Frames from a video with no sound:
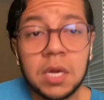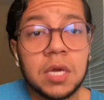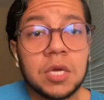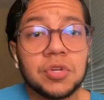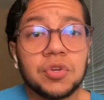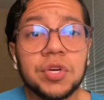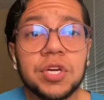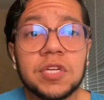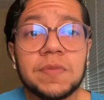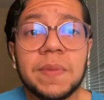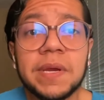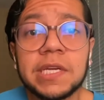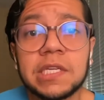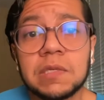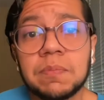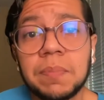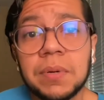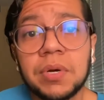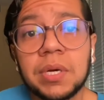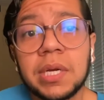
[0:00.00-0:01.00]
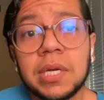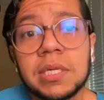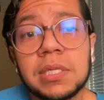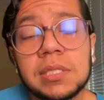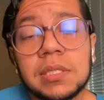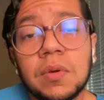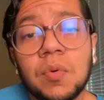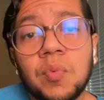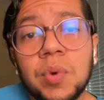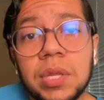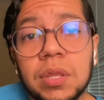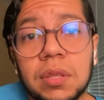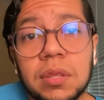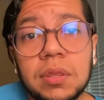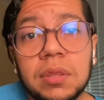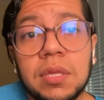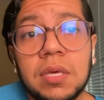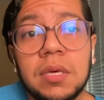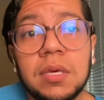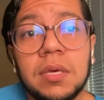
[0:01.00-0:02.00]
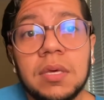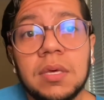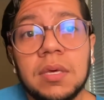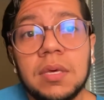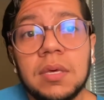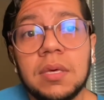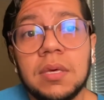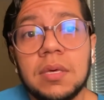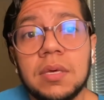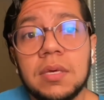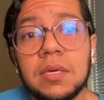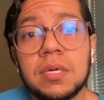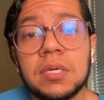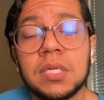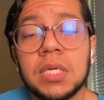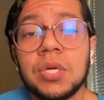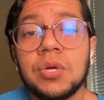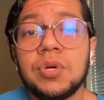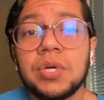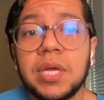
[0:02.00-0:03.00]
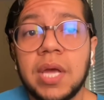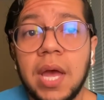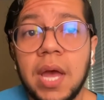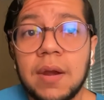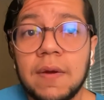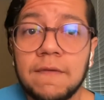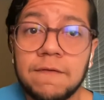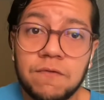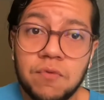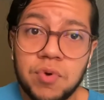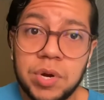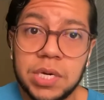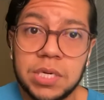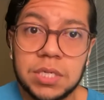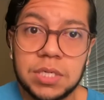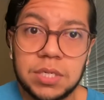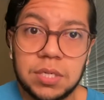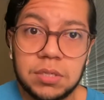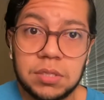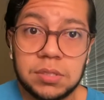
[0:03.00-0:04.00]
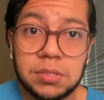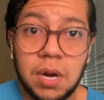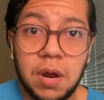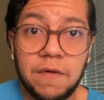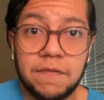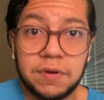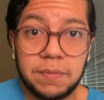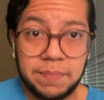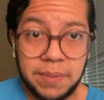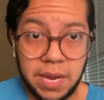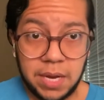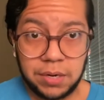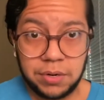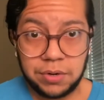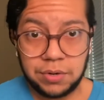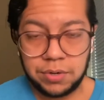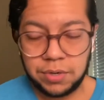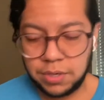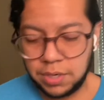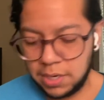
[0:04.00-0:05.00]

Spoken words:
So here's my experience with the Gendercat 4-inch soft packer.